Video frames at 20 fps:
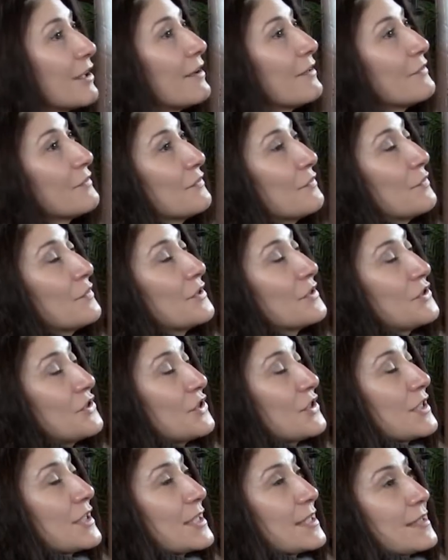their love
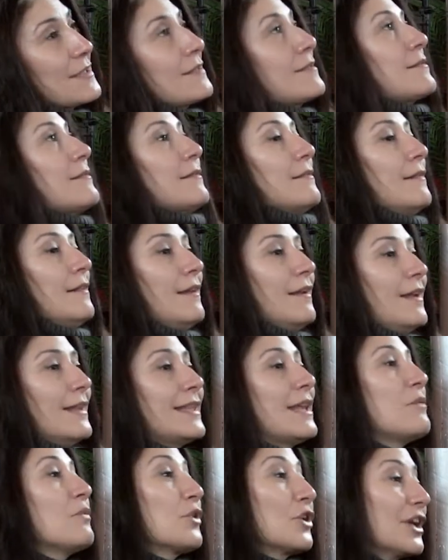was just.
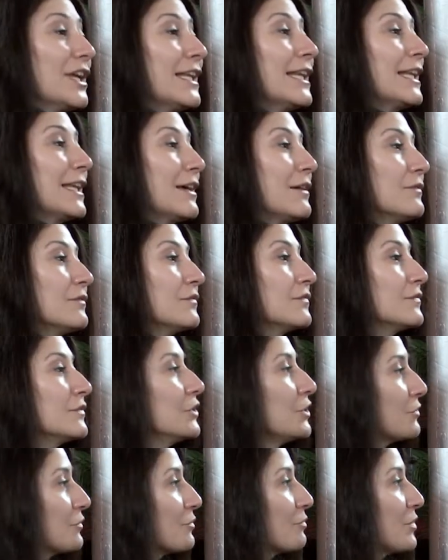They were in
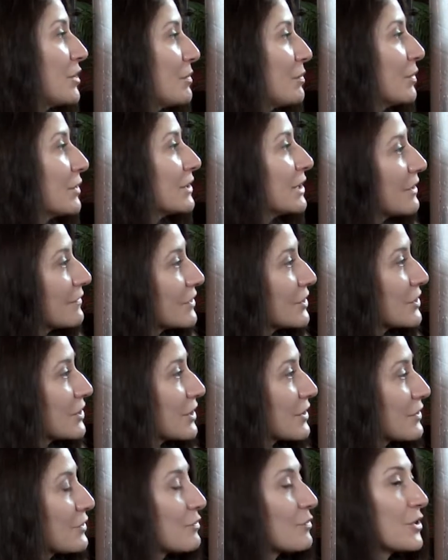love. You know when people
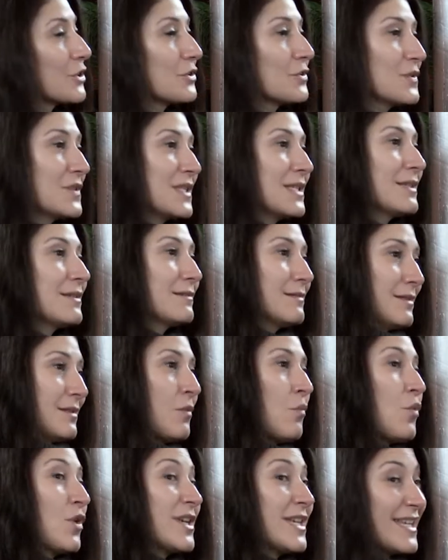love each other, but you
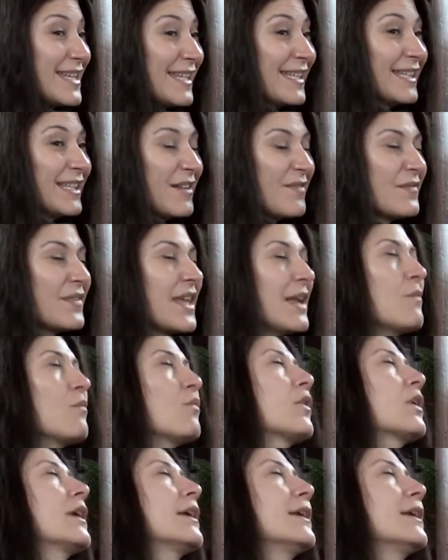see someone in love,